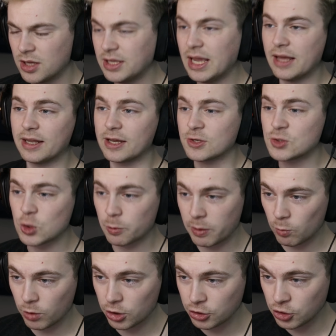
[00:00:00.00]
Yeah, like,
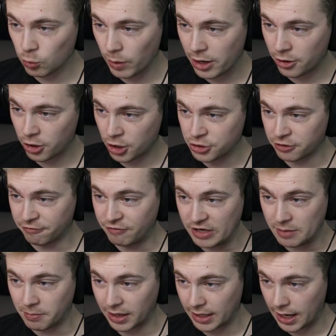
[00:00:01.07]
Seungmin, what are you wearing on your
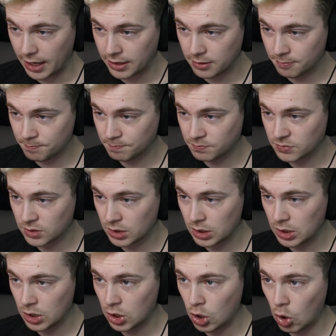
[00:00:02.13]
feet, my guy?
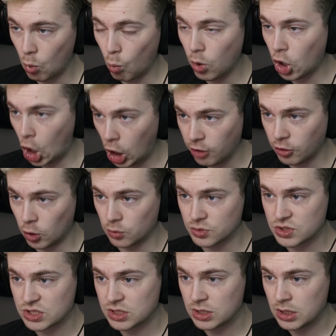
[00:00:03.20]
What are
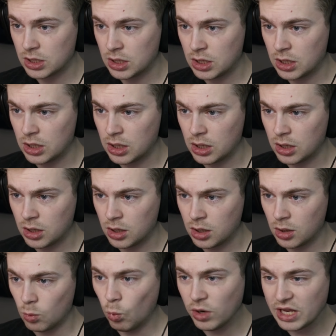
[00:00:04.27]
those?
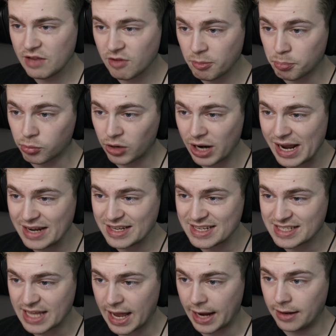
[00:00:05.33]
What even brand
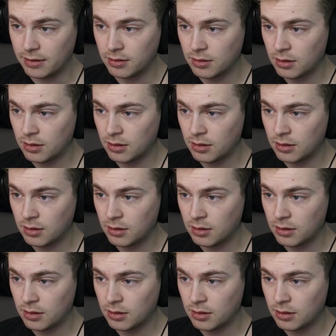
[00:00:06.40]
is that?